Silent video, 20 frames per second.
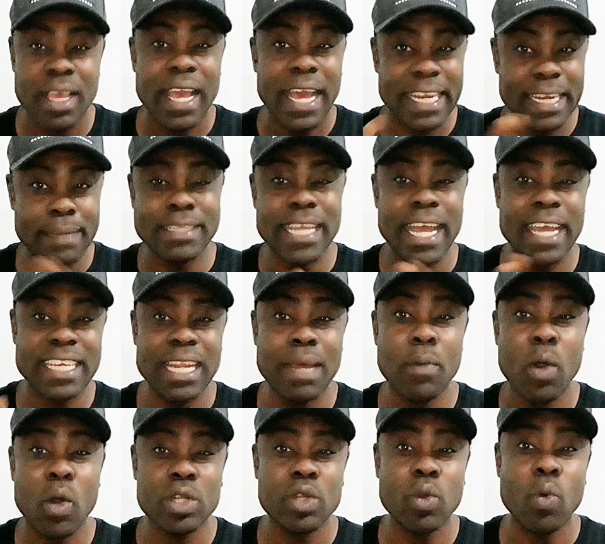And I'm talking
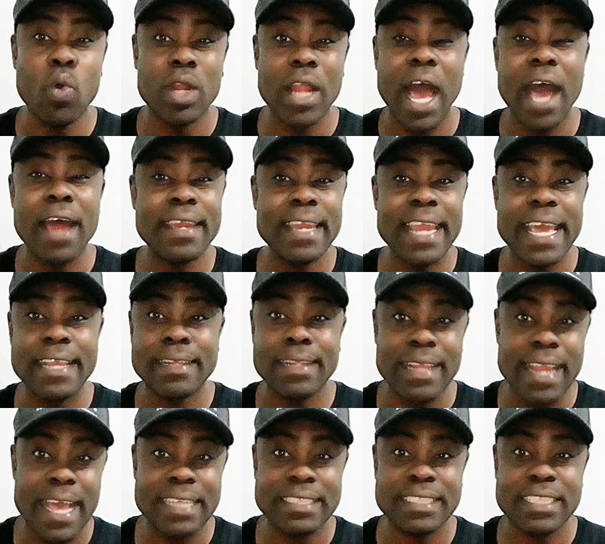about the whole online
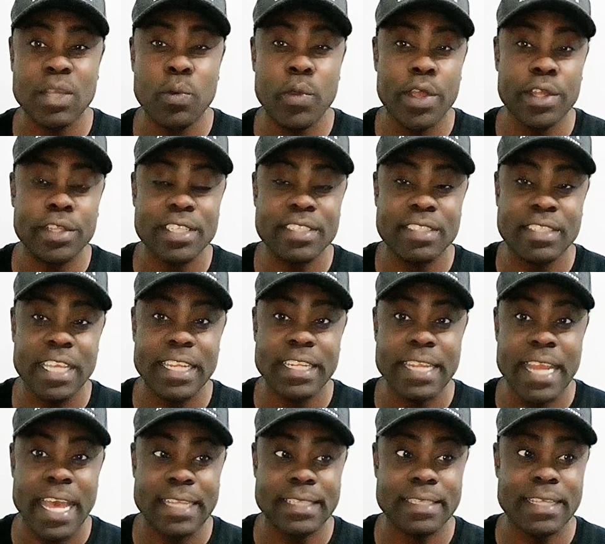class thing where it is said
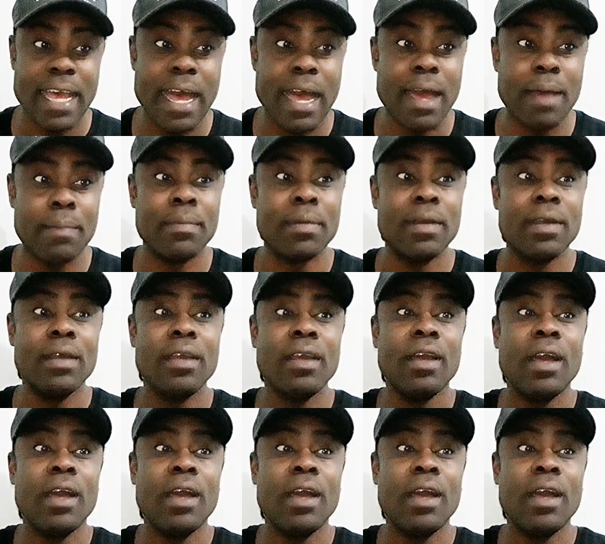that um,